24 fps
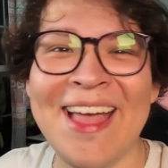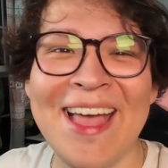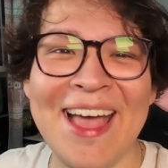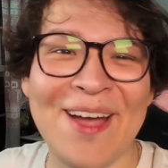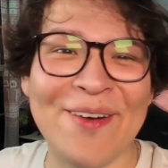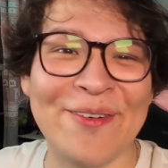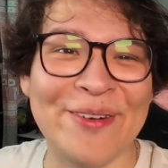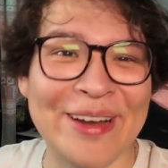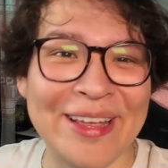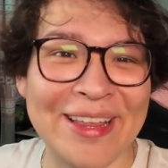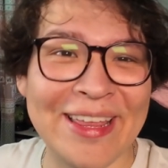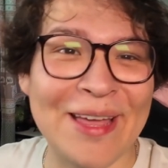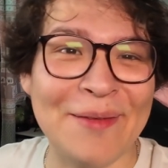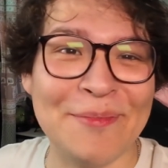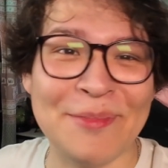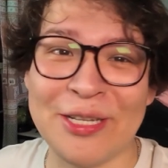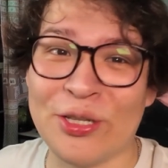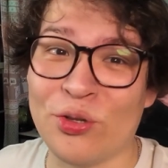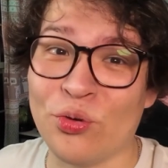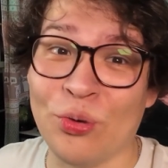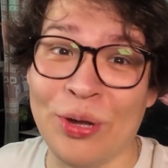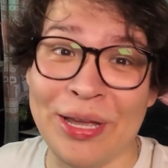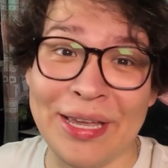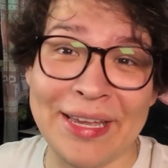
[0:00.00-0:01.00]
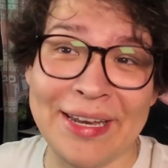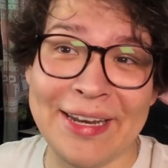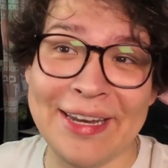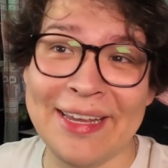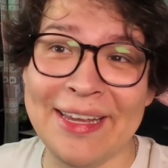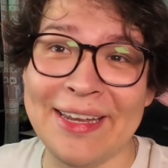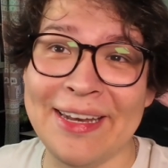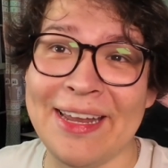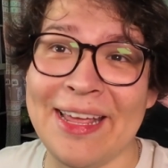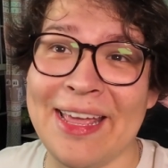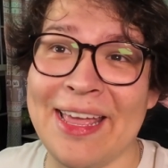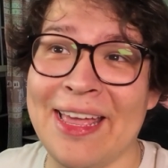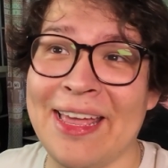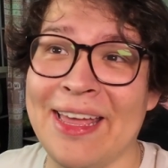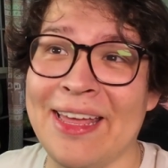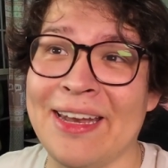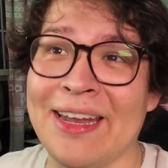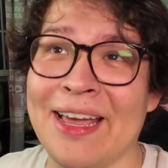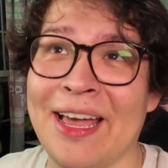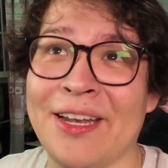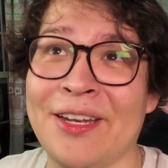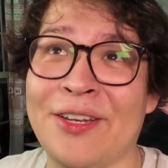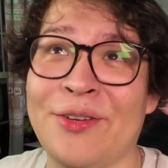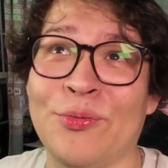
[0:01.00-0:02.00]
Really, I'm just winging it, and
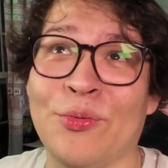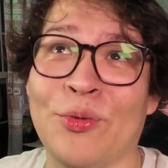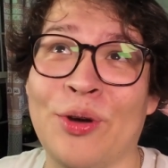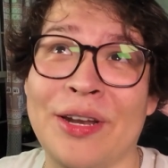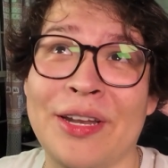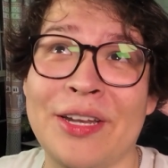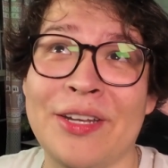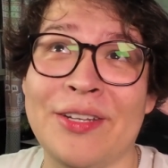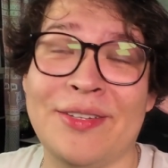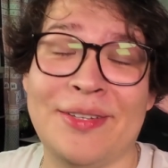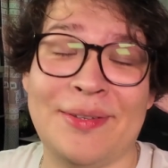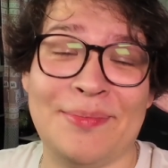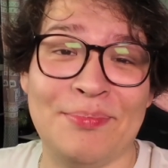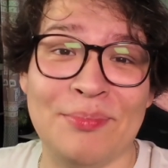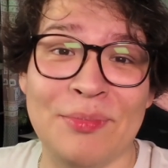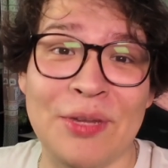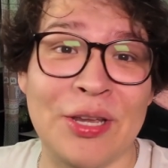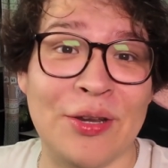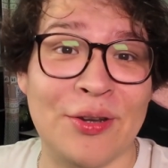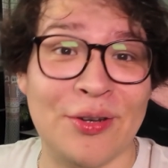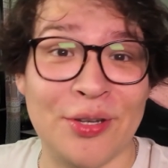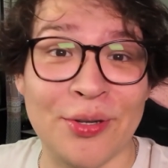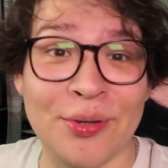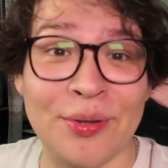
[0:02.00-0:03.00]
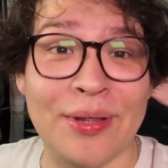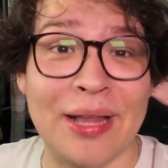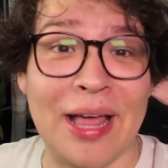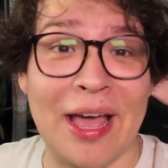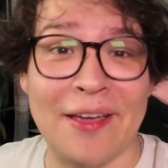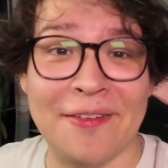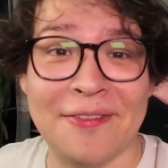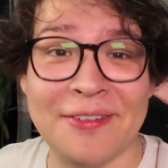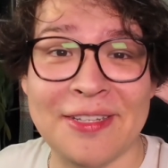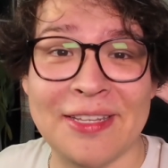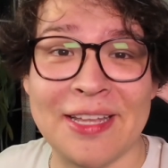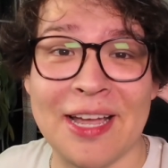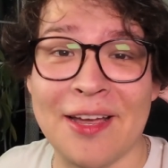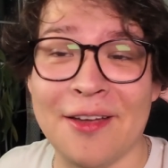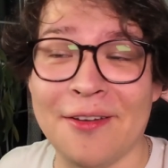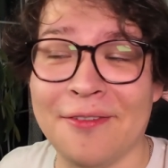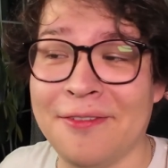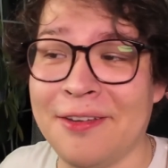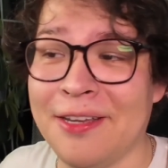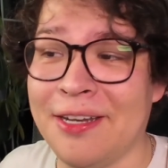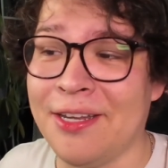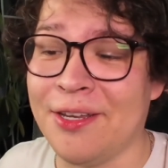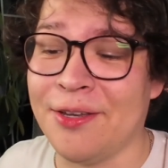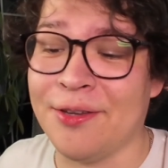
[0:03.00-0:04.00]
I want to do lifestyle
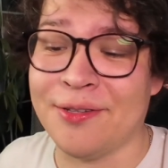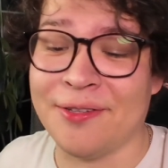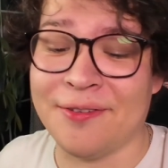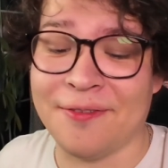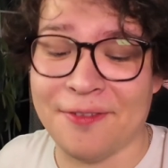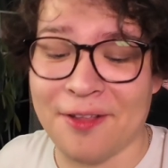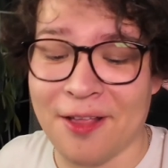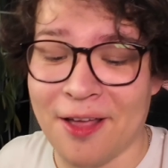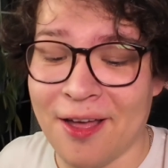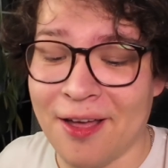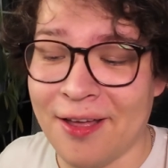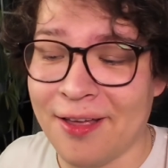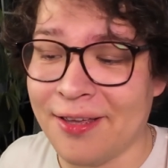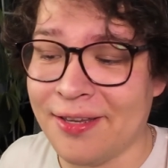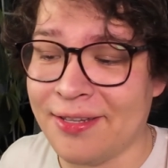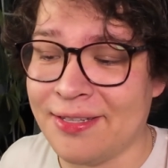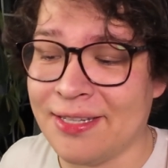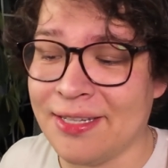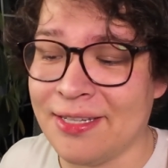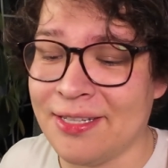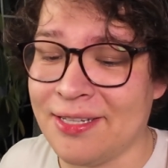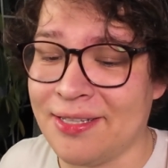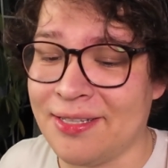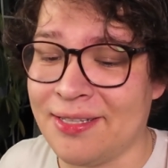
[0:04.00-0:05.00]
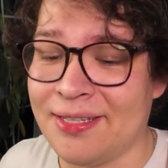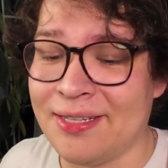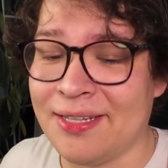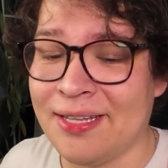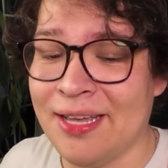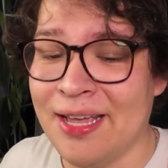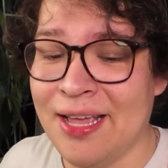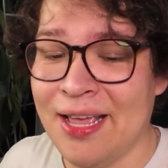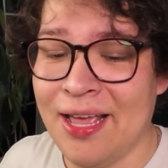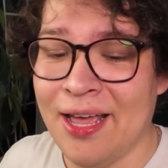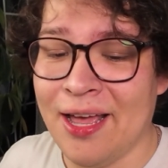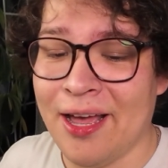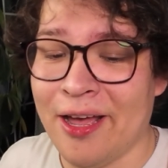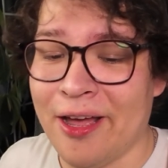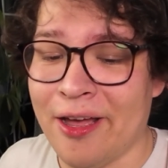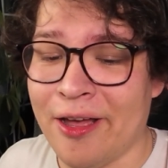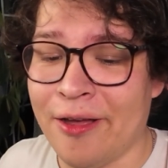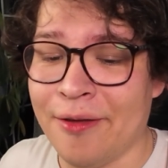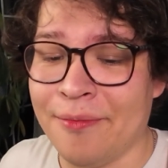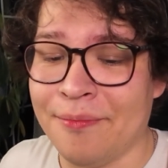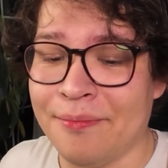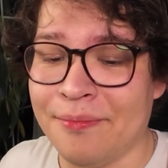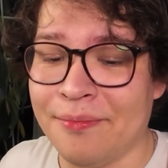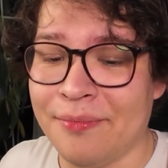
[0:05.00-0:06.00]
videos, vlogs, and just
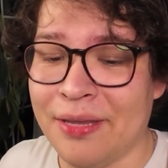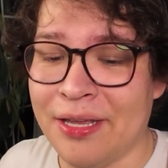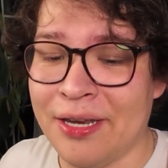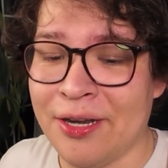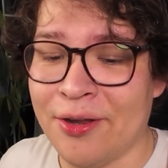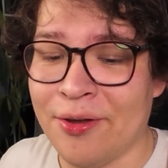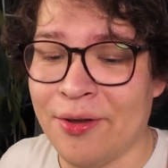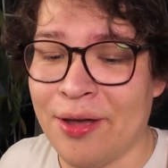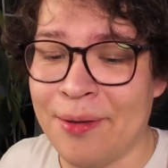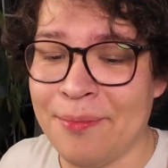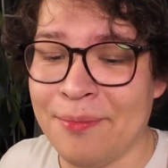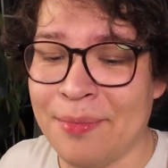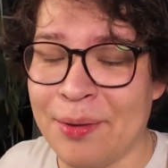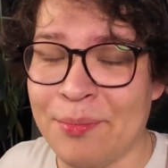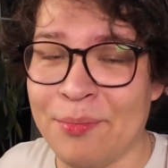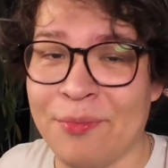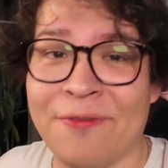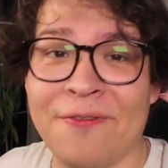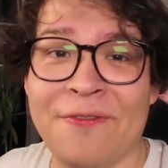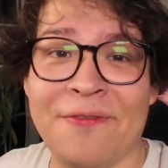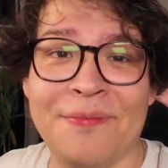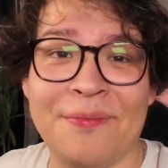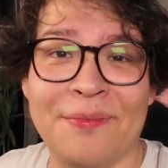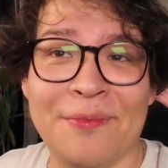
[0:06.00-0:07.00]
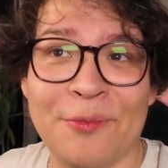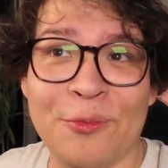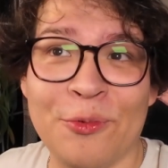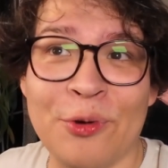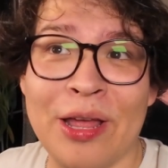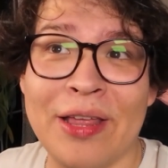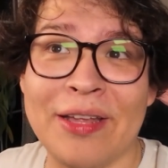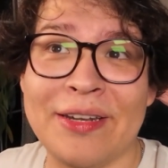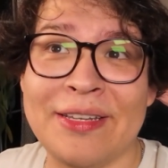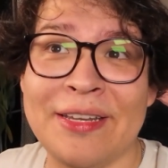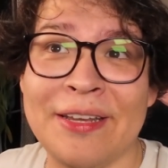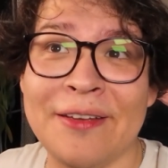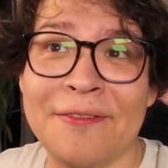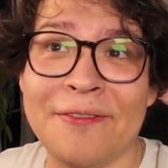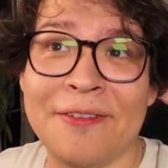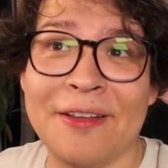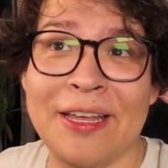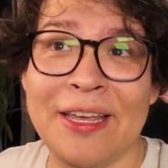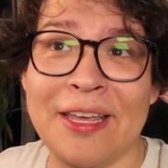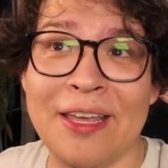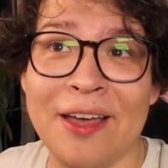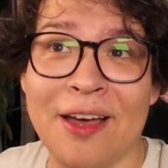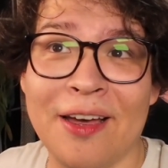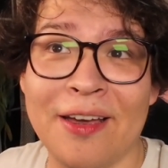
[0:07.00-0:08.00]
I'm
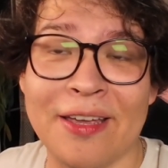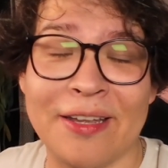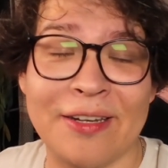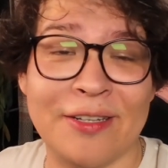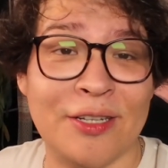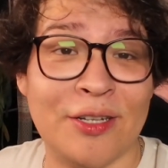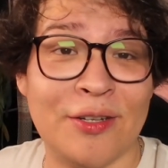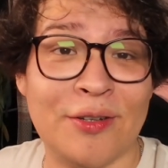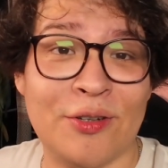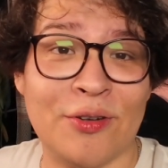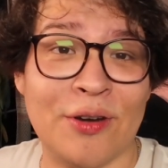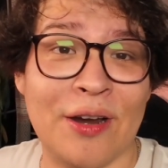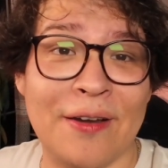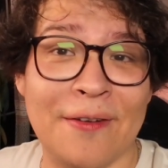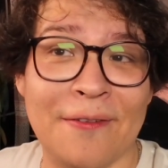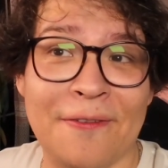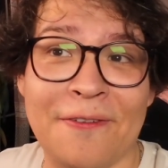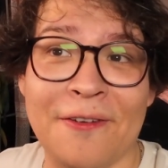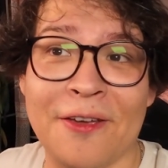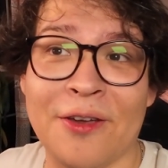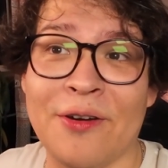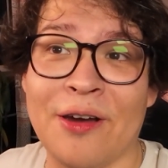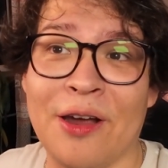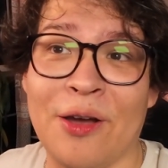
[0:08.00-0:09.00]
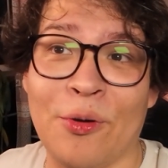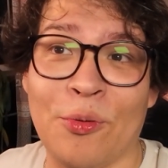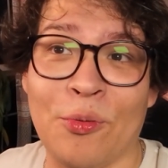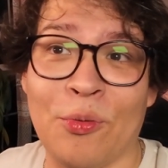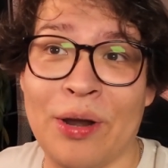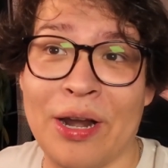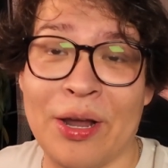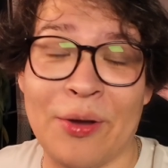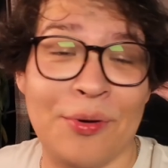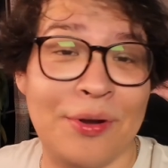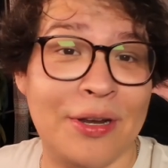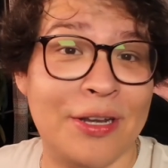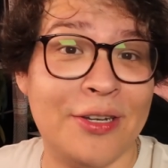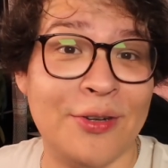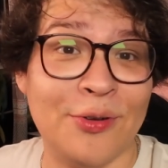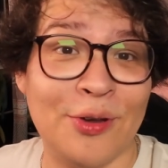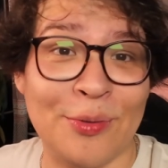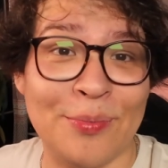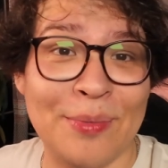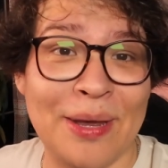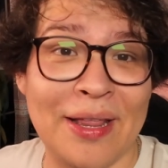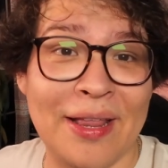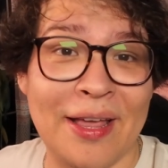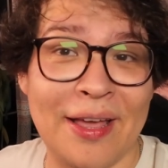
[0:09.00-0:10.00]
relatively young and just trying to figure out what I want to do
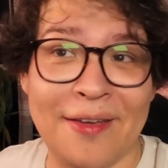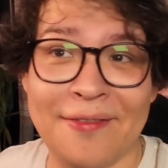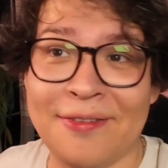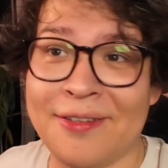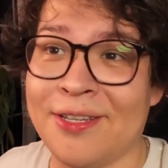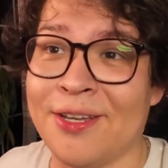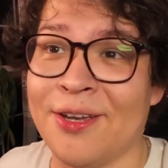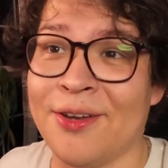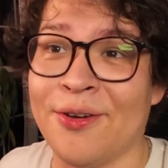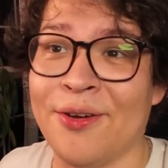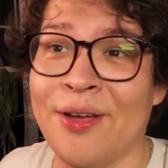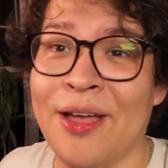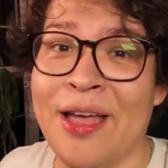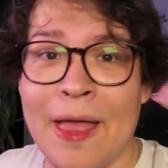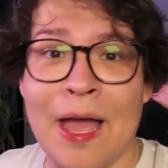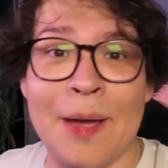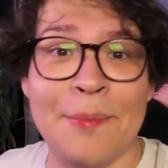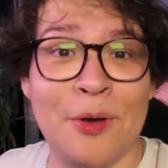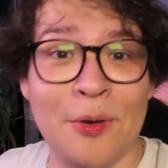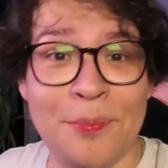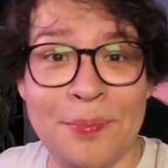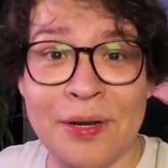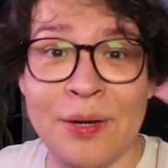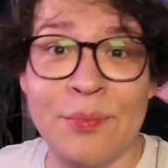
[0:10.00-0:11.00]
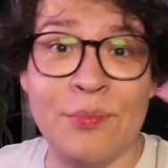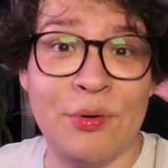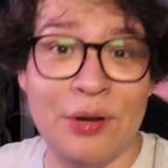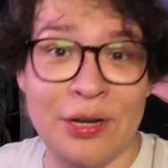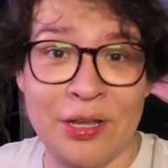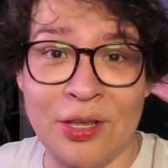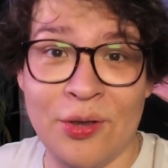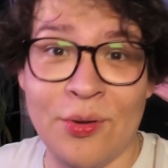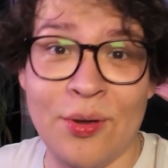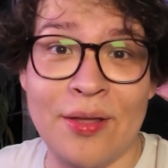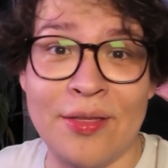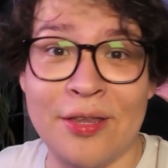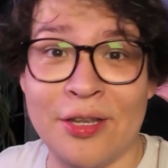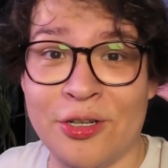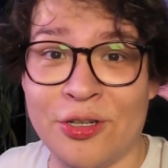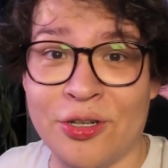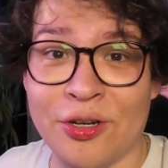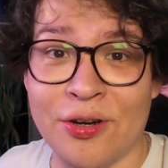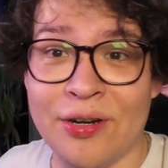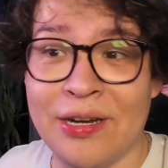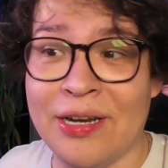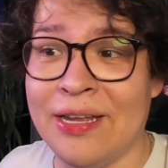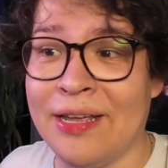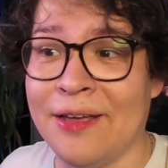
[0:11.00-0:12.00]
with my life, so I'm hoping to bring you on the
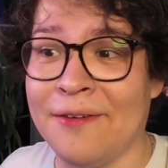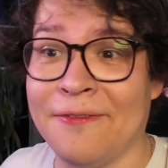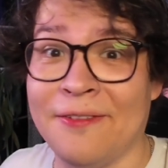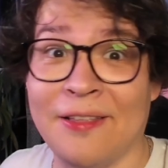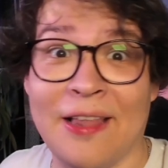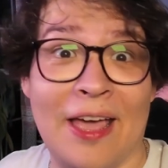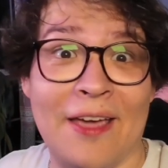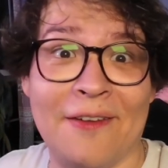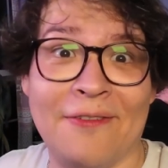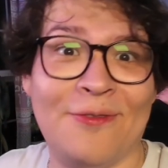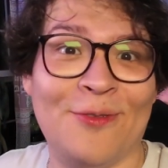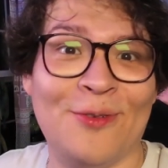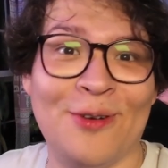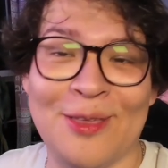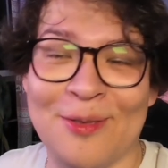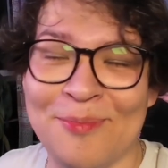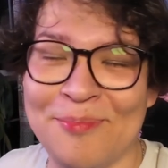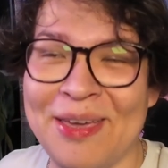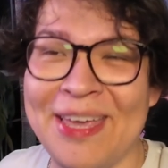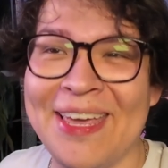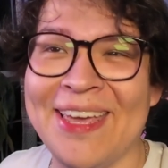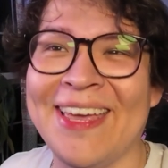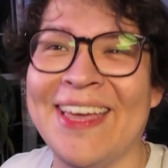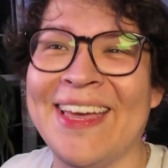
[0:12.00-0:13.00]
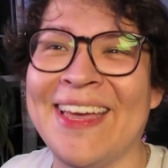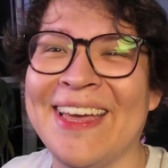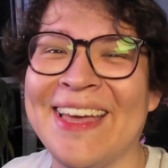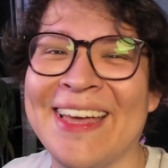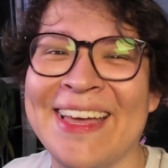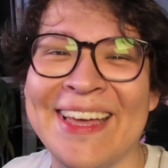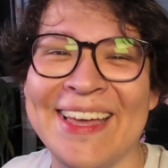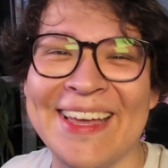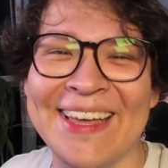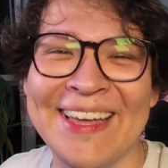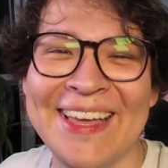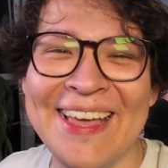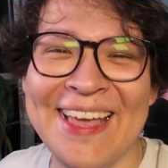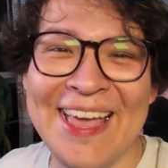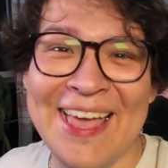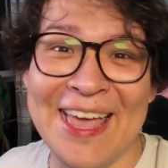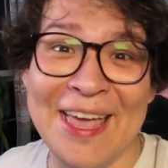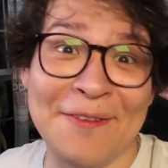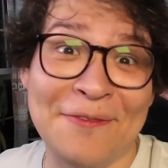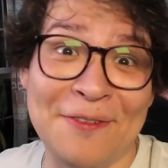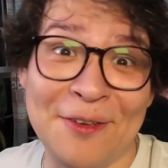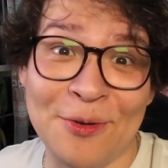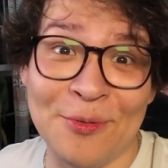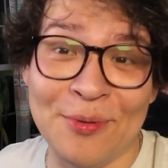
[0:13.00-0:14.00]
journey of life with me,
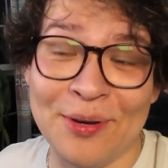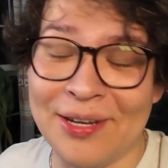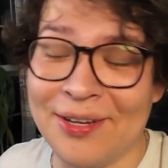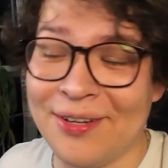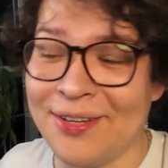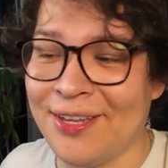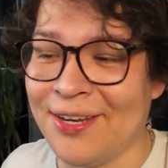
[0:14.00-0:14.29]
if you will,